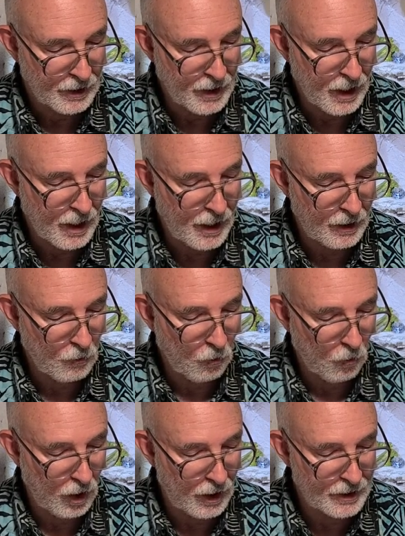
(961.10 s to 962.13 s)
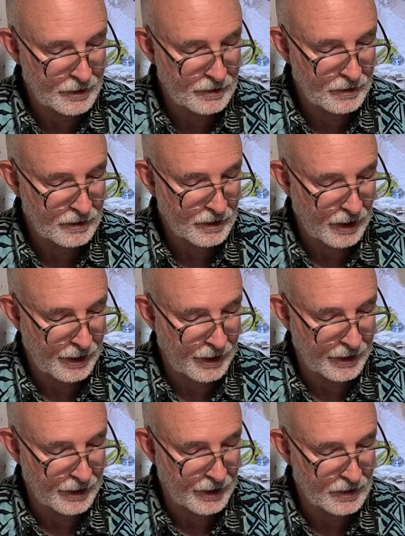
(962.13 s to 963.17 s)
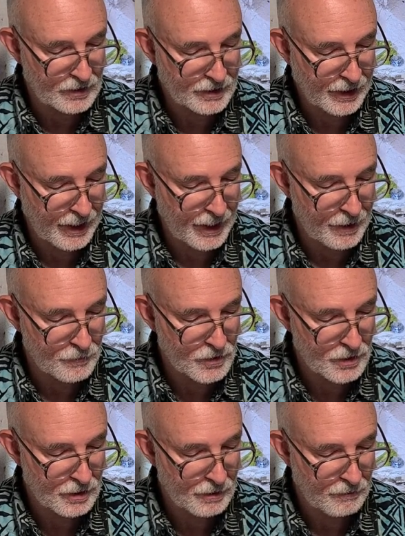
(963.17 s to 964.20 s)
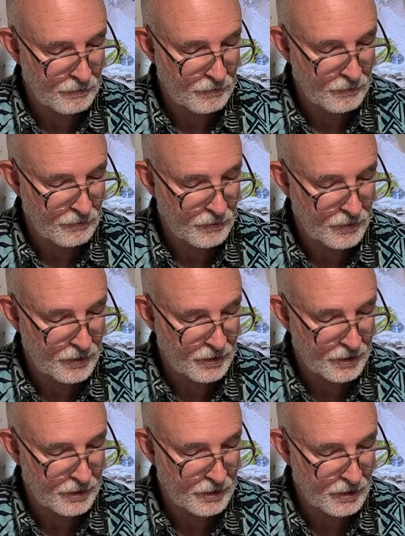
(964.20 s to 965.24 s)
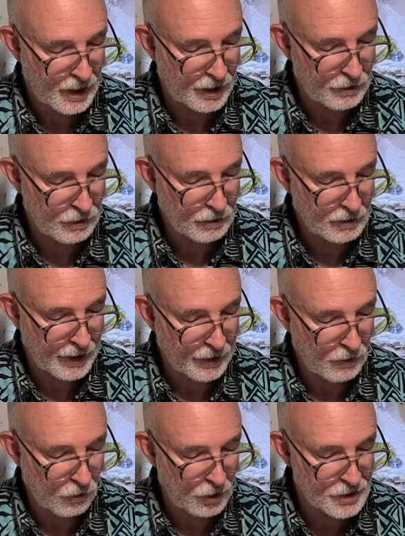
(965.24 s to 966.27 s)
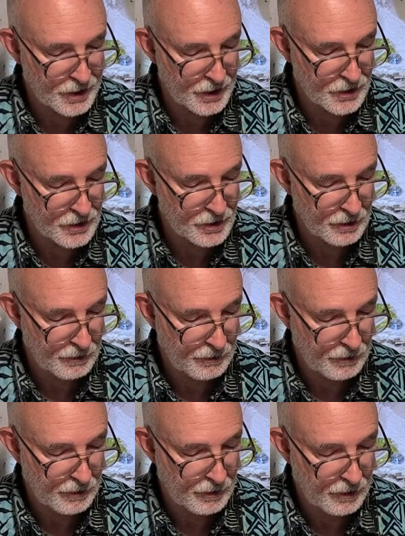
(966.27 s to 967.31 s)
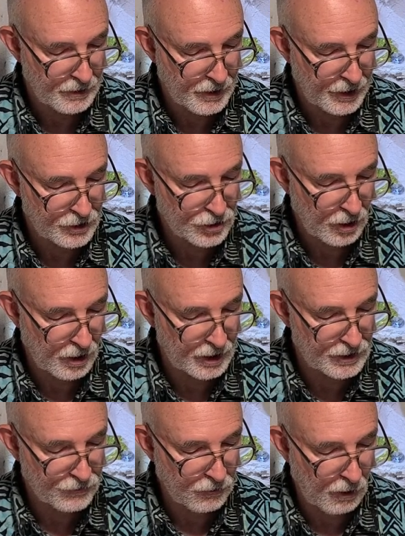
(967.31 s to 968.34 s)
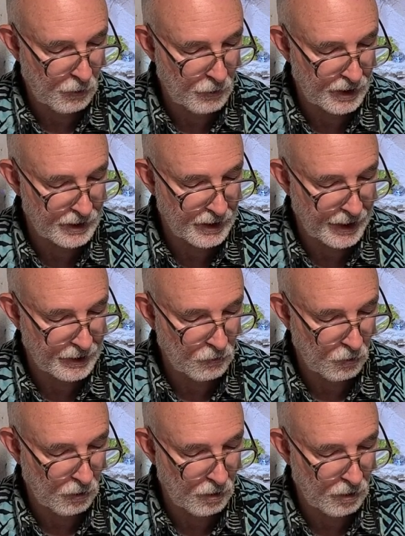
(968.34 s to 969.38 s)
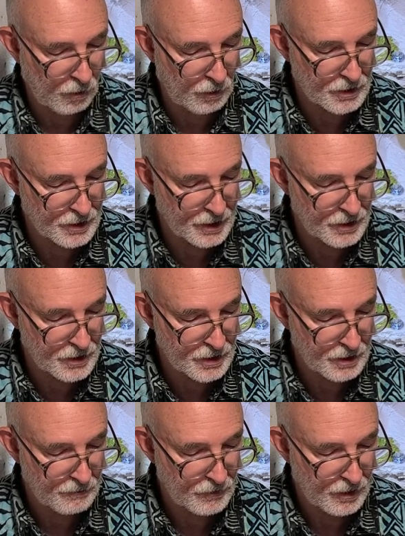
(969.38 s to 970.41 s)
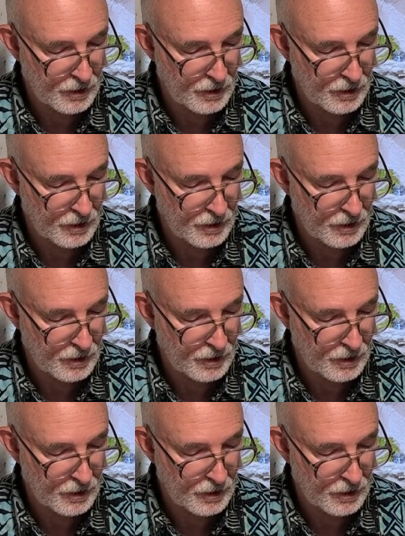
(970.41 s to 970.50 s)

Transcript: Not one thing escapes. They look like horses. They charge forward like war horses.